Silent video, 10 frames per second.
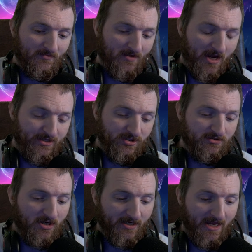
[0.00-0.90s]
and you
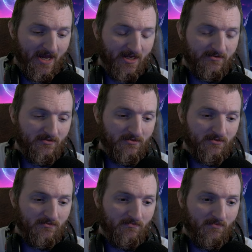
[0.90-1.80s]
look at
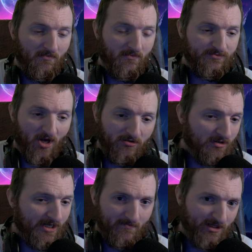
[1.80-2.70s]
don't
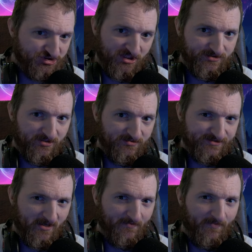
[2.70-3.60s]
look at my Gentoo
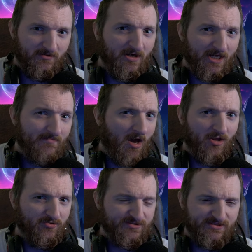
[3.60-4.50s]
stuff, but look at my
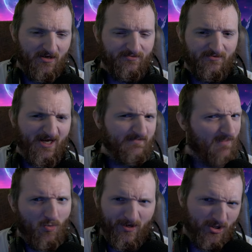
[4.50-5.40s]
other stuff, like my
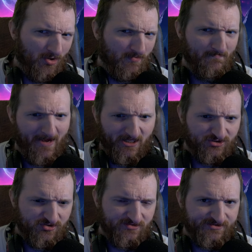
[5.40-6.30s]
window
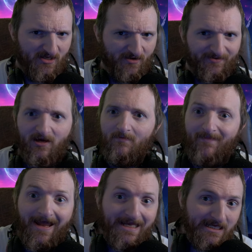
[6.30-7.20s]
manager stuff,
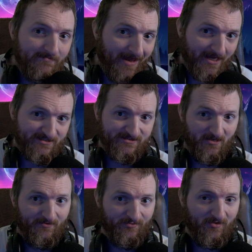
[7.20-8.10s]
my Emacs
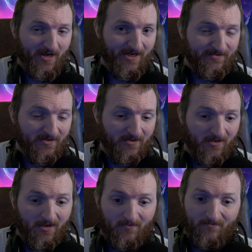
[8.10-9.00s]
stuff, right?
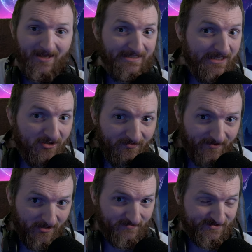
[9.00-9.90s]
My
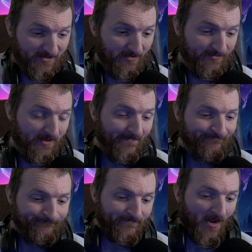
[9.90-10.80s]
NeoVim stuff.
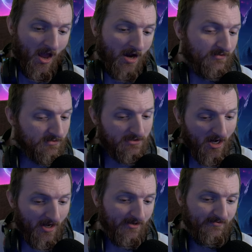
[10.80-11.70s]
A
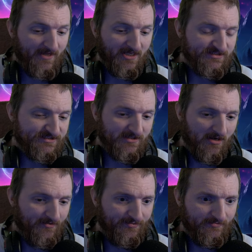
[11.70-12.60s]
lot of that
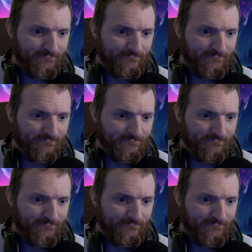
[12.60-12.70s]
stuff,